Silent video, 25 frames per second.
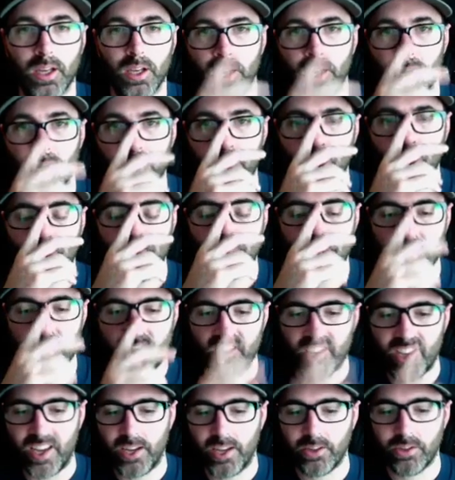Adobe
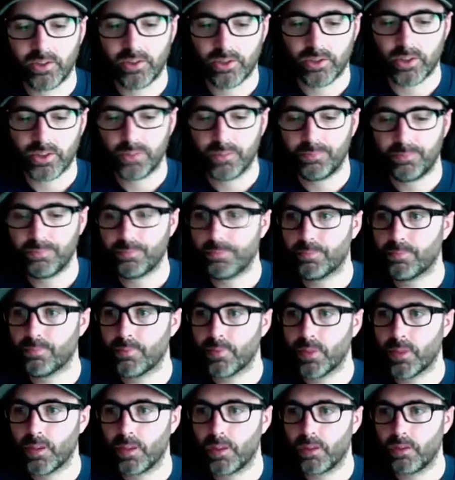Standard,
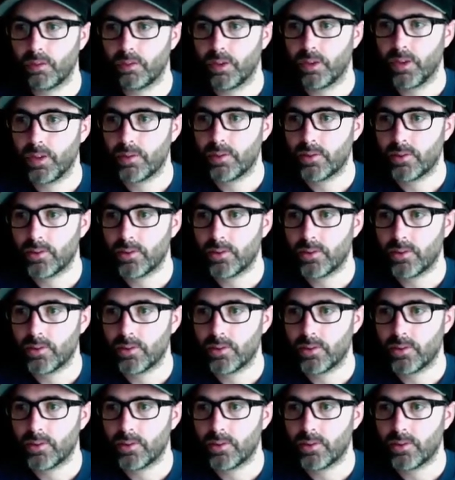right?